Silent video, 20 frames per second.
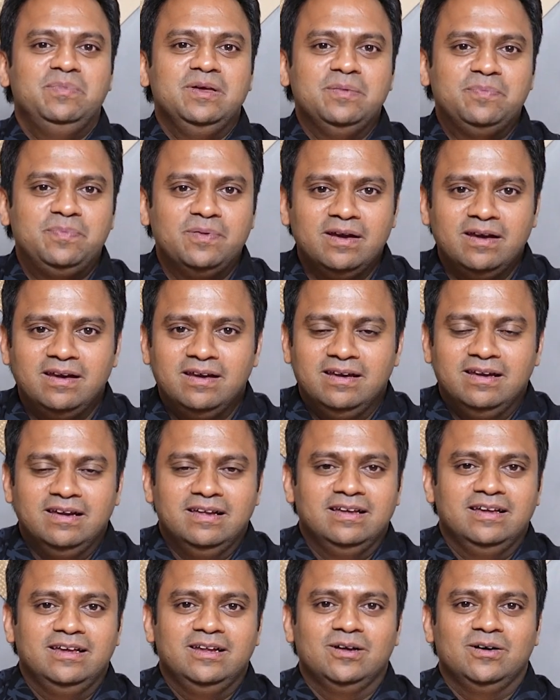people,
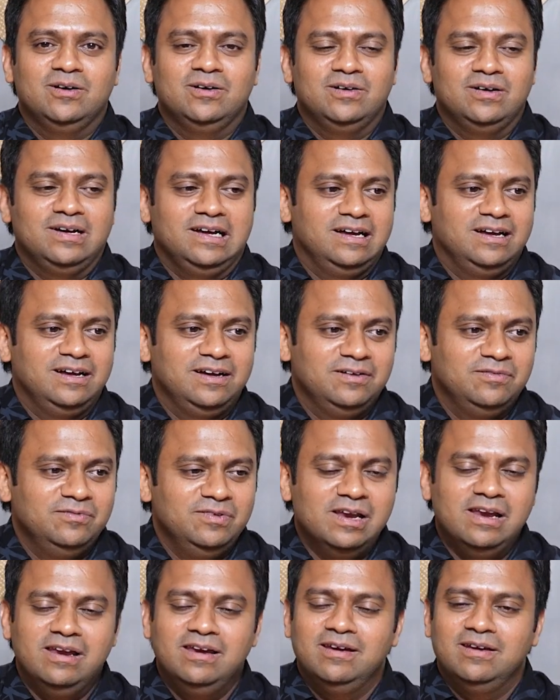
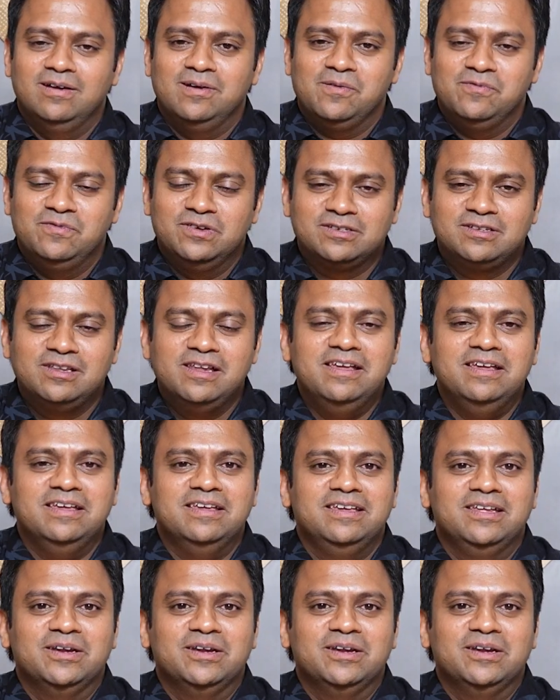will obviously,